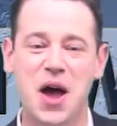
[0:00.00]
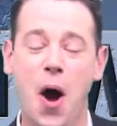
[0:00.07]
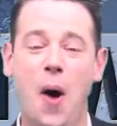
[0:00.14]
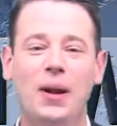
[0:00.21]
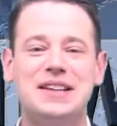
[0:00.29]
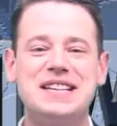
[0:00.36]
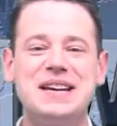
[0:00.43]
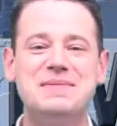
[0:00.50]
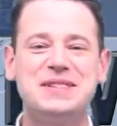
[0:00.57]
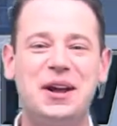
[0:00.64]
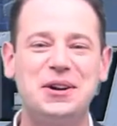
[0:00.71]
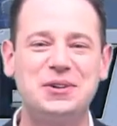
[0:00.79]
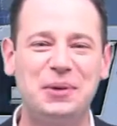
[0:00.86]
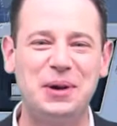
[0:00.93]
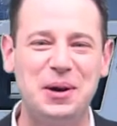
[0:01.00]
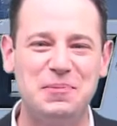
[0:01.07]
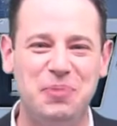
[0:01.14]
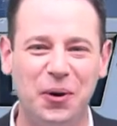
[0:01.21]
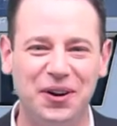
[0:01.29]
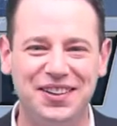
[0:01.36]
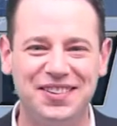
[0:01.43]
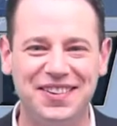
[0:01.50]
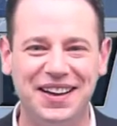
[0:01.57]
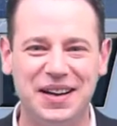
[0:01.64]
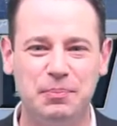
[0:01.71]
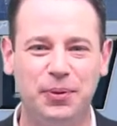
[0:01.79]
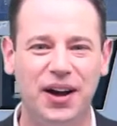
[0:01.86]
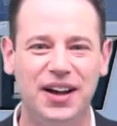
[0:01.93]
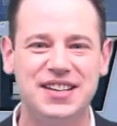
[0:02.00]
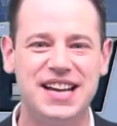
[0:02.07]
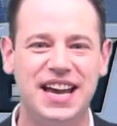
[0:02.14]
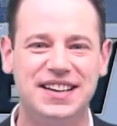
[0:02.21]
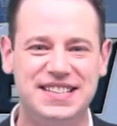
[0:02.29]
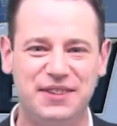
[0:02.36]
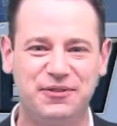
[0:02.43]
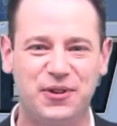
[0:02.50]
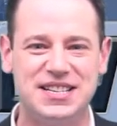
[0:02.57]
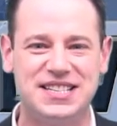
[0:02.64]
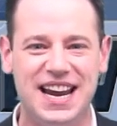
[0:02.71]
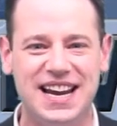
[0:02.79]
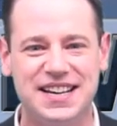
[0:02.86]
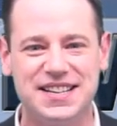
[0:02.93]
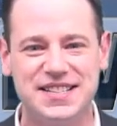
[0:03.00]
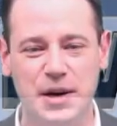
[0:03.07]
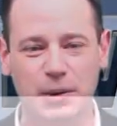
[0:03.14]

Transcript: Well, it seems that our Twitter reporter Sonny Brunch had a different take as he